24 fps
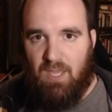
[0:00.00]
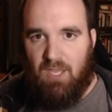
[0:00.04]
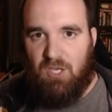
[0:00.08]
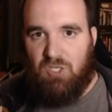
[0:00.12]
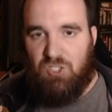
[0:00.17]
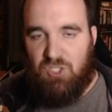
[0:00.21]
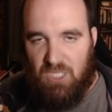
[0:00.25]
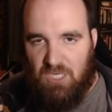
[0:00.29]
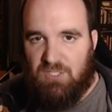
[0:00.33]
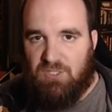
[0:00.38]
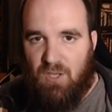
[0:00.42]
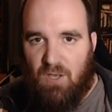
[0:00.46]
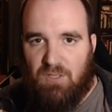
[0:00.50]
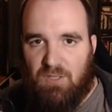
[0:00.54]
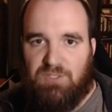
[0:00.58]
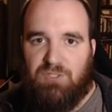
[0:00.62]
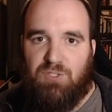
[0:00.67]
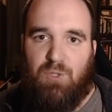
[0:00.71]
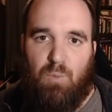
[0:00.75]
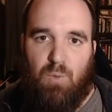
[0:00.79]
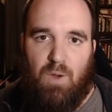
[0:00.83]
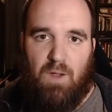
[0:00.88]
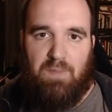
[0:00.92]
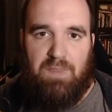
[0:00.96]
she is also
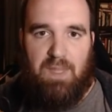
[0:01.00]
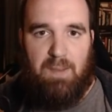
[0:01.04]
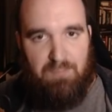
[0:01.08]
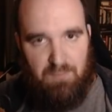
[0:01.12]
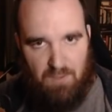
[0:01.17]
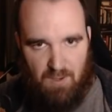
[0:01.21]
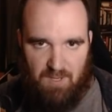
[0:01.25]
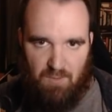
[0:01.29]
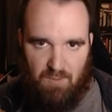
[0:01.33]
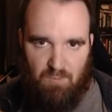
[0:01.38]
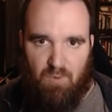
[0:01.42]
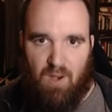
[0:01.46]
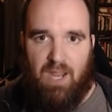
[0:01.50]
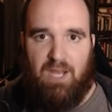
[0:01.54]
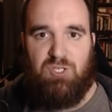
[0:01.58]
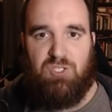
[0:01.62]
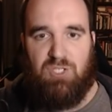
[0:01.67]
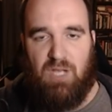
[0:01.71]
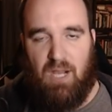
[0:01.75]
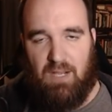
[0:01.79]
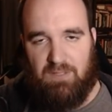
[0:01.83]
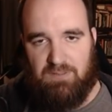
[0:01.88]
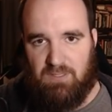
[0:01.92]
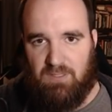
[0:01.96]
the one that brought in Rian
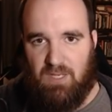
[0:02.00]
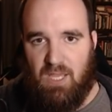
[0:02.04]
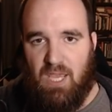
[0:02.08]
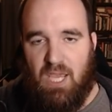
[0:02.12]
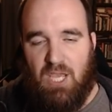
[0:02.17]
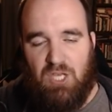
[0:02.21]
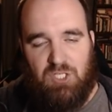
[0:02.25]
Johnson.